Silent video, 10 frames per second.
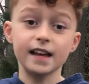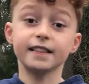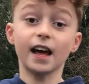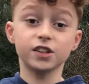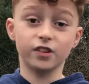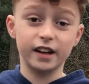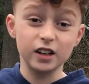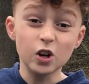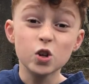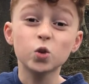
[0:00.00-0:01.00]
That's right,
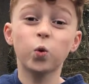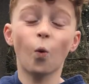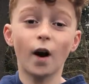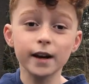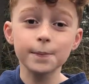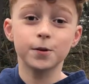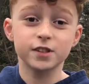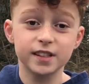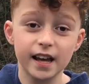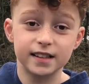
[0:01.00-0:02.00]

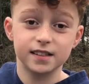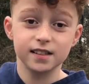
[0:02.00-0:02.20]
20%